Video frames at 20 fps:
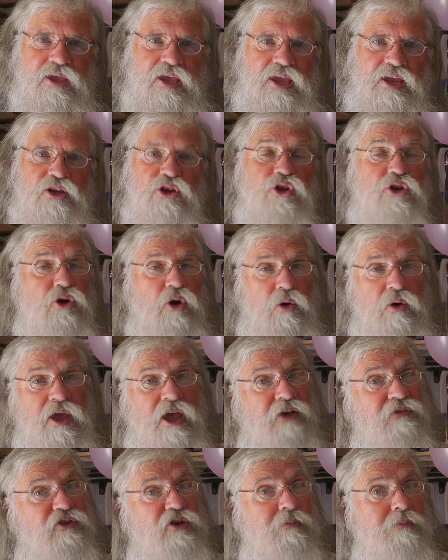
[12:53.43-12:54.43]
And you don't
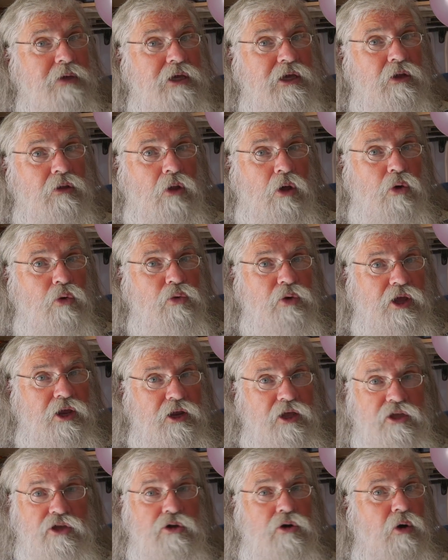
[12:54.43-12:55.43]
have to be alone
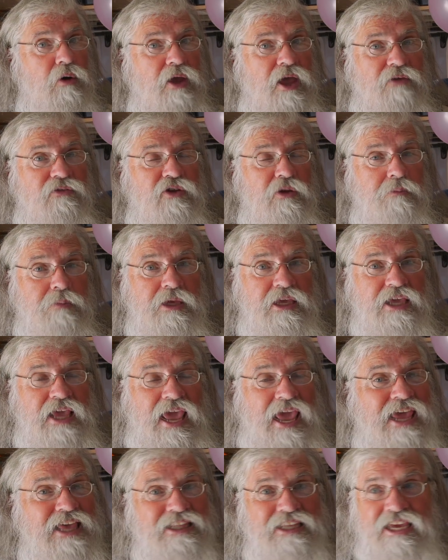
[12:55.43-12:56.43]
in it. You don't have to be
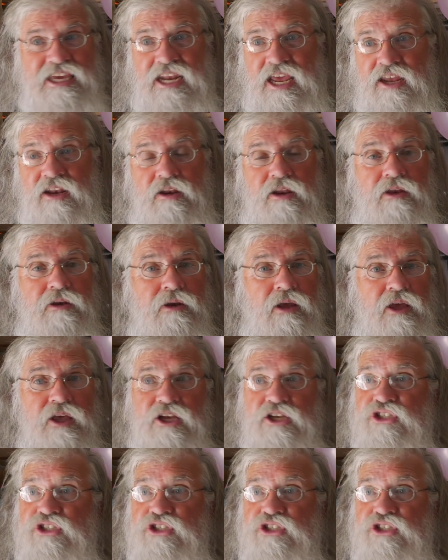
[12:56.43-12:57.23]
alienated.